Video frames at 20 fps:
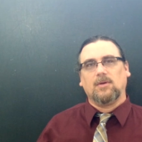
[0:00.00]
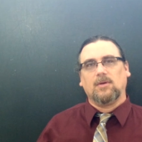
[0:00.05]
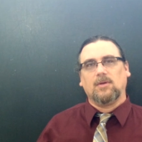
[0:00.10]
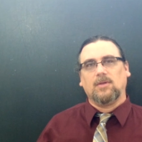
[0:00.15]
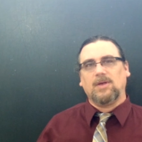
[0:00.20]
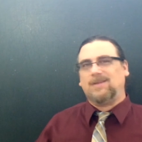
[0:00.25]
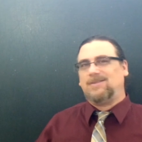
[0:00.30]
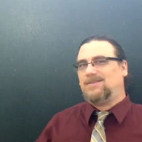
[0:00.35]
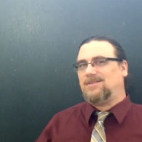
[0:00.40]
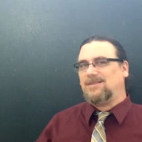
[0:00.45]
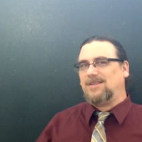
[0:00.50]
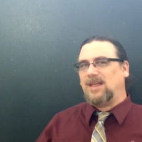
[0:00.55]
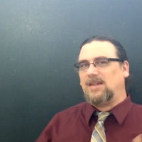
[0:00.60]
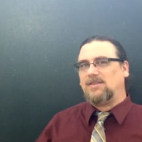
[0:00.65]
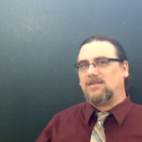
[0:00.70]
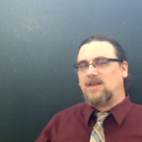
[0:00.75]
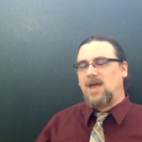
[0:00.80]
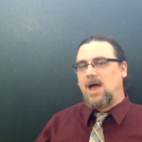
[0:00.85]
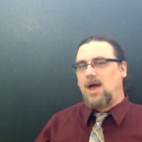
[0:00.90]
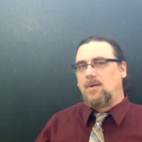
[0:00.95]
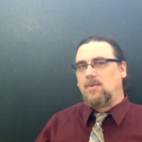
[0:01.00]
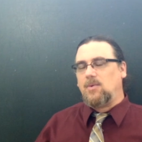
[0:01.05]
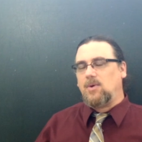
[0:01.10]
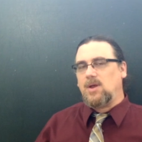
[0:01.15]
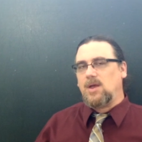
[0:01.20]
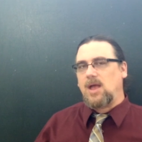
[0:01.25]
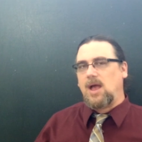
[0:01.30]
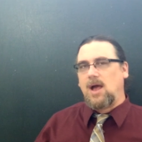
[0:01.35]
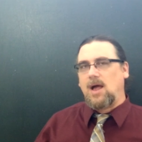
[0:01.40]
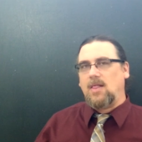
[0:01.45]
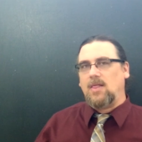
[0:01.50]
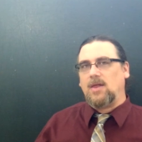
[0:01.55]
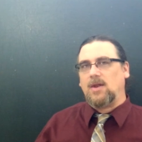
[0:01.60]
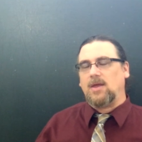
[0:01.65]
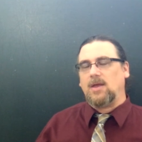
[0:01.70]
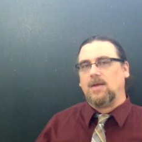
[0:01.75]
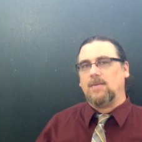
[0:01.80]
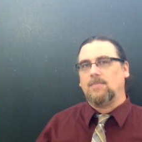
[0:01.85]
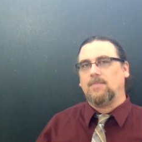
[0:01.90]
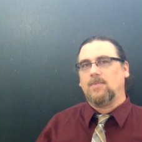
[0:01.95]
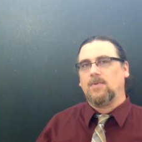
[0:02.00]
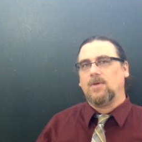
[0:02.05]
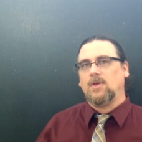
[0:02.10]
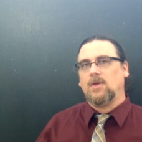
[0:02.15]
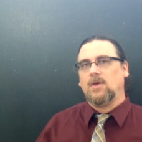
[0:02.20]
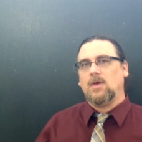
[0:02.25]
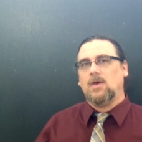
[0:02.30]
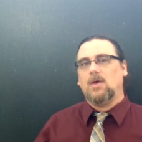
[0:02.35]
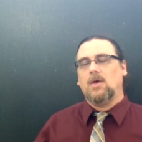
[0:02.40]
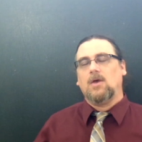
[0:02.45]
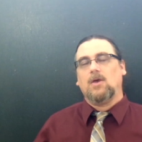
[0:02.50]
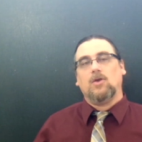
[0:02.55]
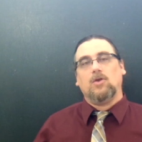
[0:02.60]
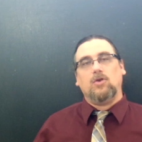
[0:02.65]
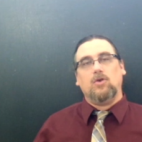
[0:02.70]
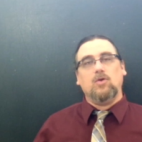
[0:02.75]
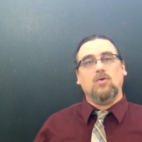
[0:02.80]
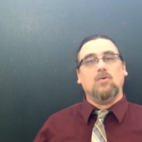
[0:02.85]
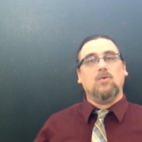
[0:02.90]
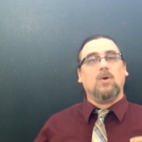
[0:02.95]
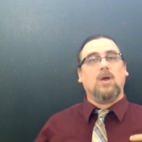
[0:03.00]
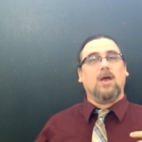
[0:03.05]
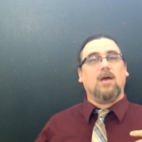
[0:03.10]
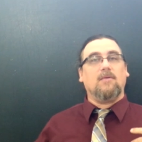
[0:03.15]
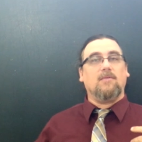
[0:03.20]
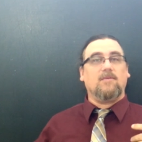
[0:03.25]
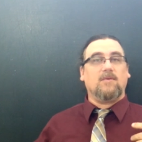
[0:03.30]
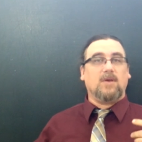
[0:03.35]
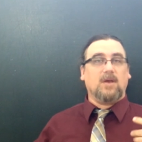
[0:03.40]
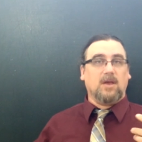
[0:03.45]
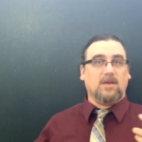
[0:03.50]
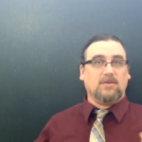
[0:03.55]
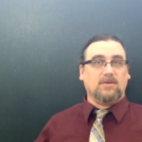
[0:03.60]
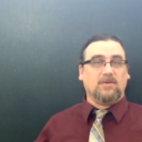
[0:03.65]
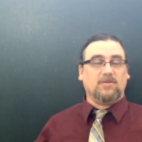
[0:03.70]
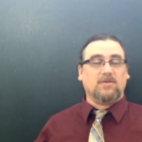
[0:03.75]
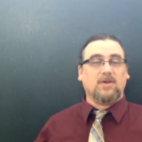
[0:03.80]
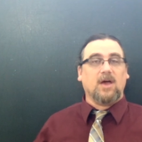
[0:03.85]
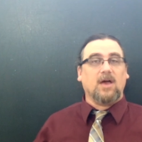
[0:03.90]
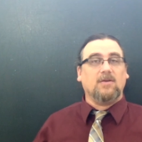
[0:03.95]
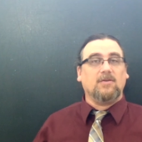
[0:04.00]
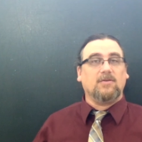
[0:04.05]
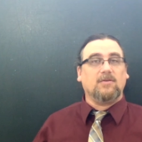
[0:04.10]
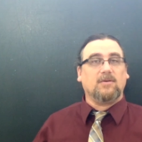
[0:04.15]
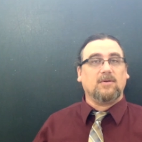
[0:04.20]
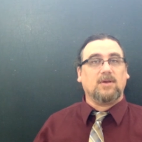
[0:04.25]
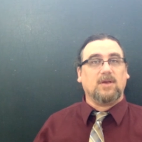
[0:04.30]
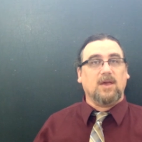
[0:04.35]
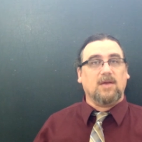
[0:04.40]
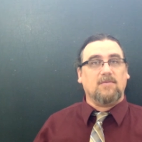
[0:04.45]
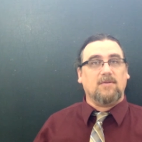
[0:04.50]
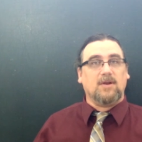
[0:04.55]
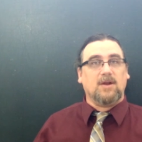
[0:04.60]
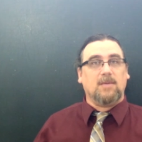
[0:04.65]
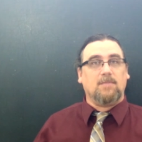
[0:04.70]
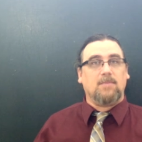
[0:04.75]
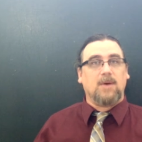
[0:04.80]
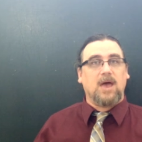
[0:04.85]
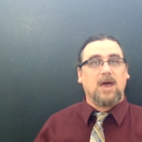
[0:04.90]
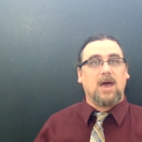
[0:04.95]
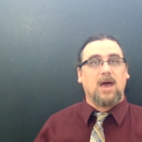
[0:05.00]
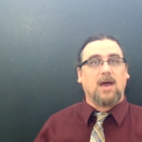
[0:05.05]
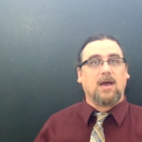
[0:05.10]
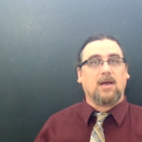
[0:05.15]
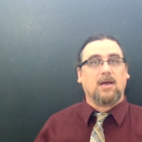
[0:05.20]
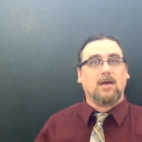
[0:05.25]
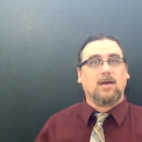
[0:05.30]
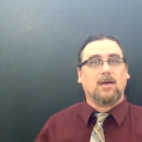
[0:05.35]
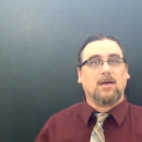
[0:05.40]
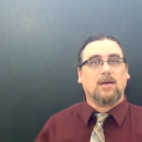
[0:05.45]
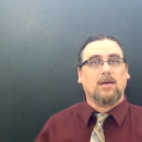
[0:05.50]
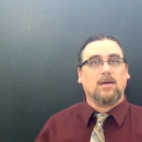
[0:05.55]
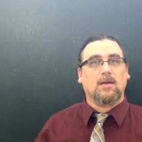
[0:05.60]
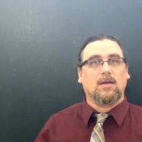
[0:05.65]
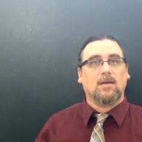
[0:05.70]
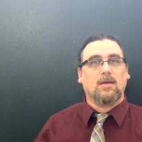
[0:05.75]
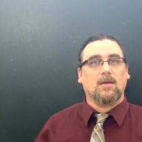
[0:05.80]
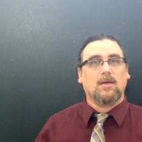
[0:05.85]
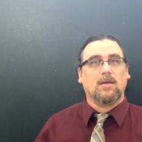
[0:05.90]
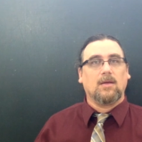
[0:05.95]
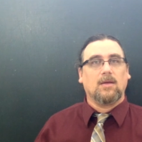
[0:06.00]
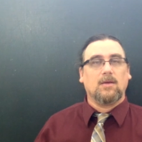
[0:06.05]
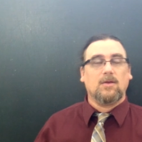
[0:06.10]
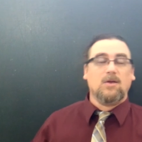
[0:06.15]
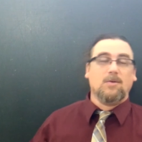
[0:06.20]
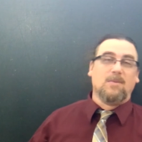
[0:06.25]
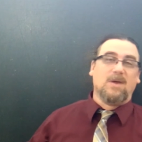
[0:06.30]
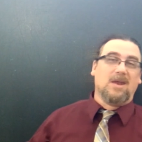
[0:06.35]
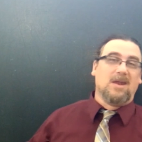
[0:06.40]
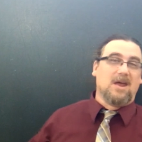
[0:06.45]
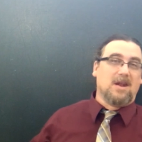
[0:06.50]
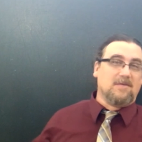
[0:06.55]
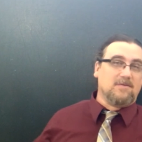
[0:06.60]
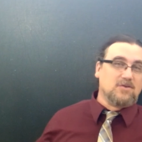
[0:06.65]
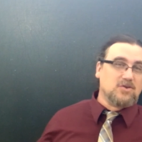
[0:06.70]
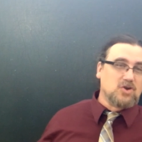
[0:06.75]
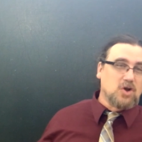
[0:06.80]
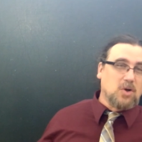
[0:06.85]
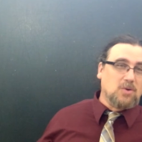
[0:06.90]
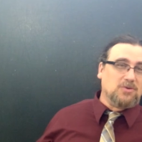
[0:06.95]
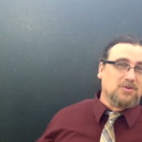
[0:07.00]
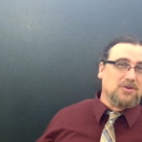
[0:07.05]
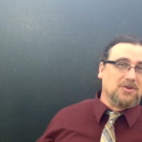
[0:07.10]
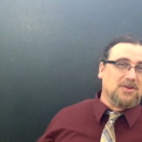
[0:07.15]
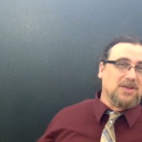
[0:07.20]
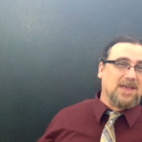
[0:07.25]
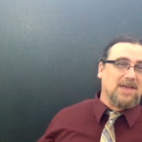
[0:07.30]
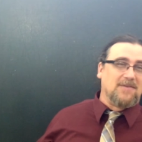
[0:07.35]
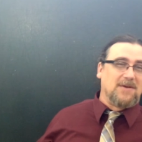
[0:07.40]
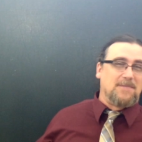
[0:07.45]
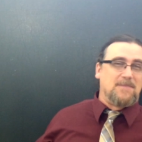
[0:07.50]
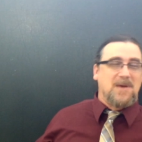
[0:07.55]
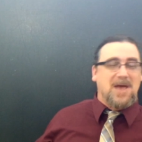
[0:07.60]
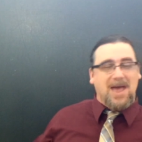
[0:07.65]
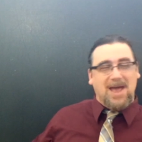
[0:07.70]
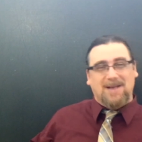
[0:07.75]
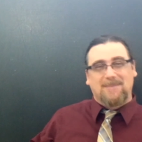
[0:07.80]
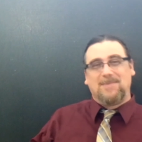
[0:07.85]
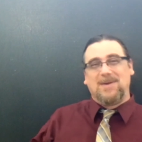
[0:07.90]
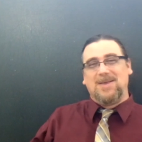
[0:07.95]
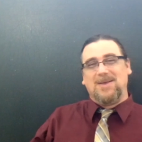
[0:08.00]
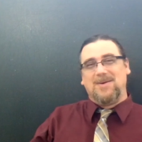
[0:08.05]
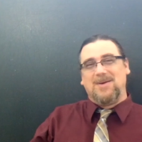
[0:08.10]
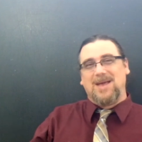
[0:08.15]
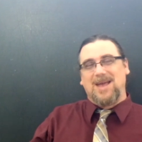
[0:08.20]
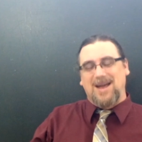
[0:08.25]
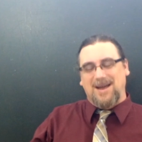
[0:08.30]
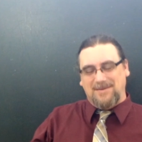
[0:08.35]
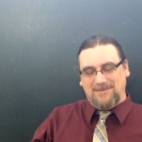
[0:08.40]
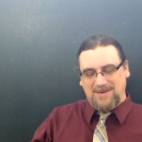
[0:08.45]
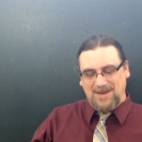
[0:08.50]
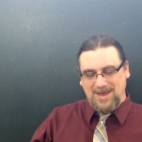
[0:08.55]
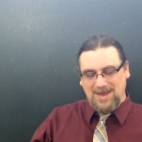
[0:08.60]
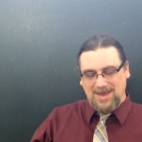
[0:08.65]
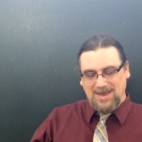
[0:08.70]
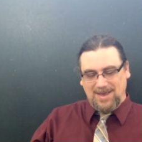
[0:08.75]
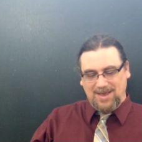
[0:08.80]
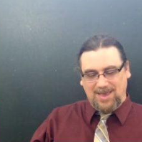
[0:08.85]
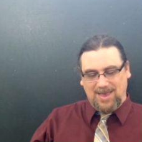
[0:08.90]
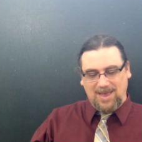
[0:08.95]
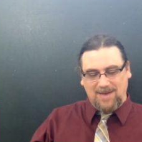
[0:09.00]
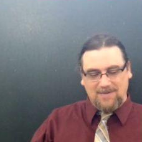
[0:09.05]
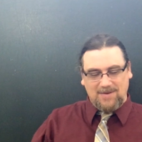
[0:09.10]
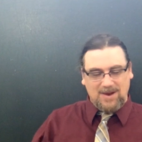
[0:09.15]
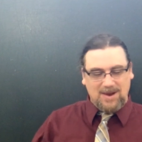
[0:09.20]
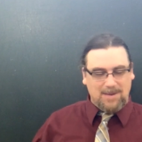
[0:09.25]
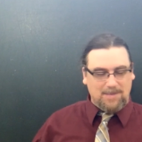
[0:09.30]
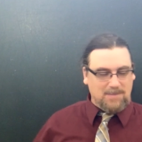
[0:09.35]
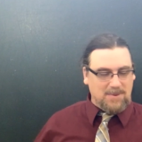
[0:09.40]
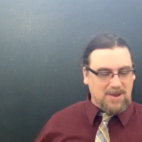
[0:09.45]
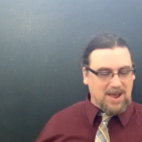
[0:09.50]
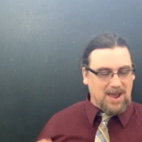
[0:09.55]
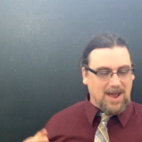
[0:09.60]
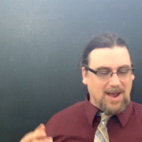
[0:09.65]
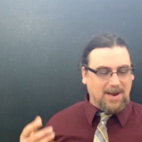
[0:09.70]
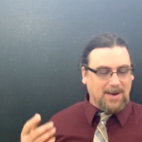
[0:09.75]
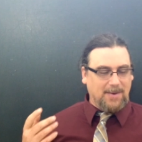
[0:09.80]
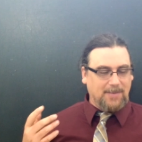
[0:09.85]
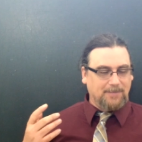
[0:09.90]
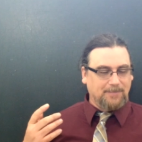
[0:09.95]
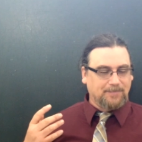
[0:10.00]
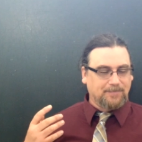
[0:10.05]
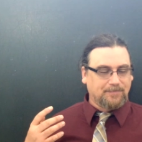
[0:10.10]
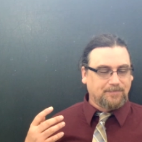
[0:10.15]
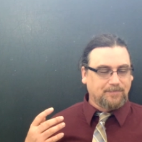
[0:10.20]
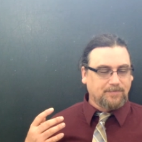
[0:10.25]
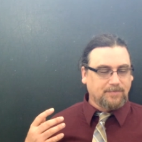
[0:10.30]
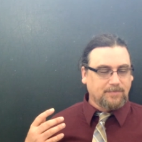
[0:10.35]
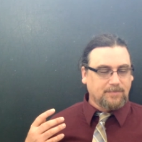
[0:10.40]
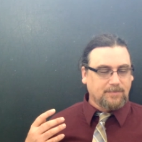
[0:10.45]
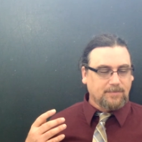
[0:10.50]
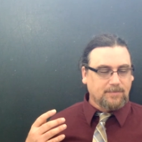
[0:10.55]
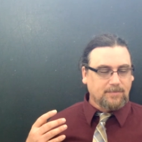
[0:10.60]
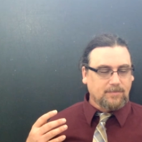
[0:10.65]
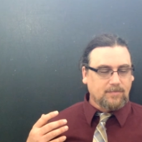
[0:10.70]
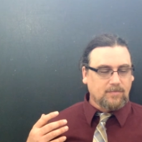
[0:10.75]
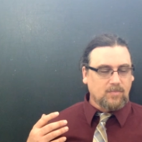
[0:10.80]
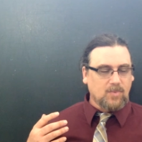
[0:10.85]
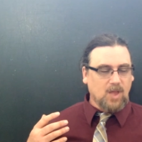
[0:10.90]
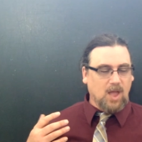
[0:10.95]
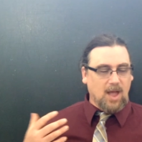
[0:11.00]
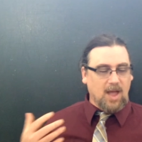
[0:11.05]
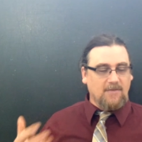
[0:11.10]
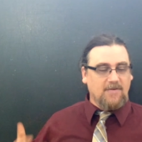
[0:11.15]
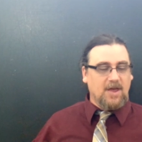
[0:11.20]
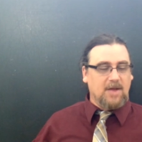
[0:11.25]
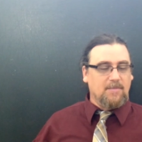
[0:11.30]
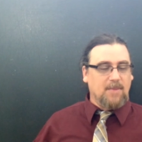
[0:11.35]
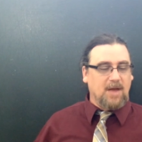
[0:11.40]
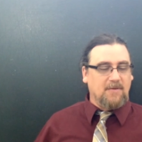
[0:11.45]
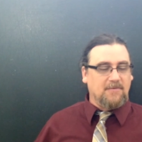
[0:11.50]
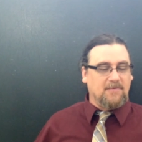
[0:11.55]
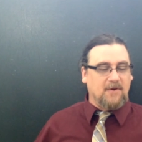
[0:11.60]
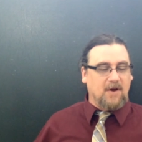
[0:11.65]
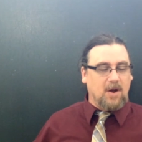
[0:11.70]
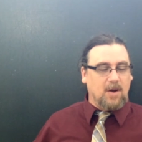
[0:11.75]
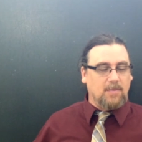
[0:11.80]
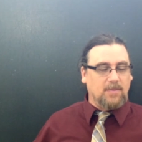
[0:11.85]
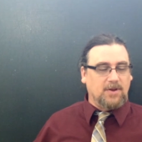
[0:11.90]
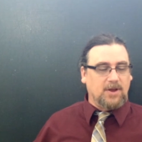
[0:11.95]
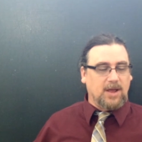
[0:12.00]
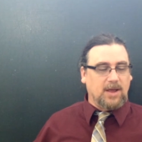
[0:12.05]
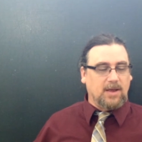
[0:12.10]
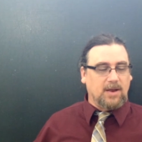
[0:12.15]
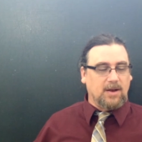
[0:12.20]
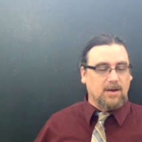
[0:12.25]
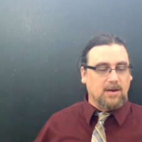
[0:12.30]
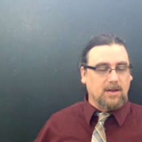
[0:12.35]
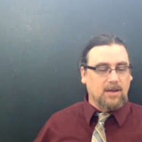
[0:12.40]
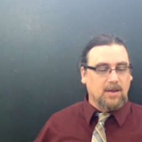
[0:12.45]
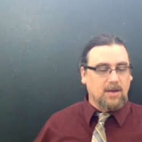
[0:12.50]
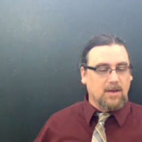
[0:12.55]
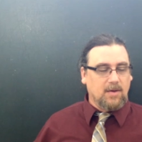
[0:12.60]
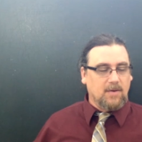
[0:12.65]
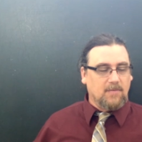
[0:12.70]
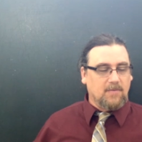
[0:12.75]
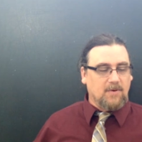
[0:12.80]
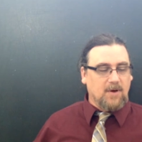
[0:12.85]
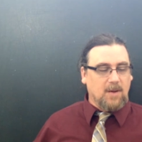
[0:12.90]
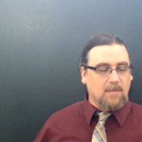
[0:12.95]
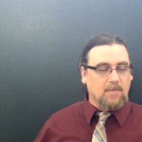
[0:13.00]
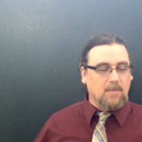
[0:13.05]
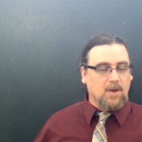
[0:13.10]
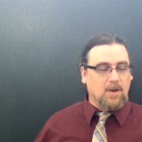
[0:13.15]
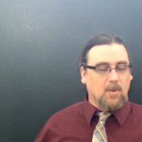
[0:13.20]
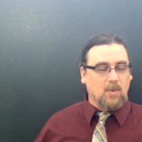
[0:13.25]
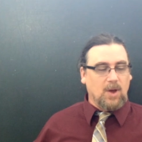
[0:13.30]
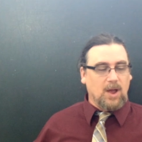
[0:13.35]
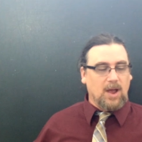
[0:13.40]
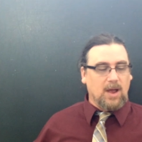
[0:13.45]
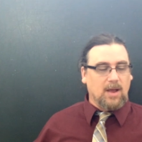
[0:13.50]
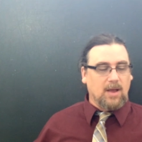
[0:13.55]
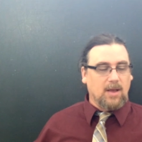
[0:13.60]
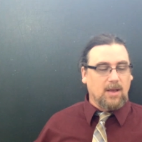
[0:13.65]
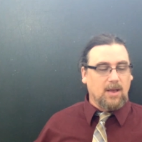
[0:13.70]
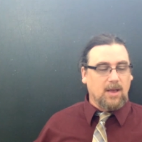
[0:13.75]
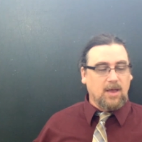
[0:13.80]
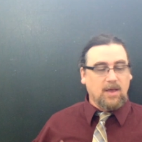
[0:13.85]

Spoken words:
That's not reality. You have, as he says, given it back. You may not have chosen to give it back, but you have given it back. I've had my farm taken away.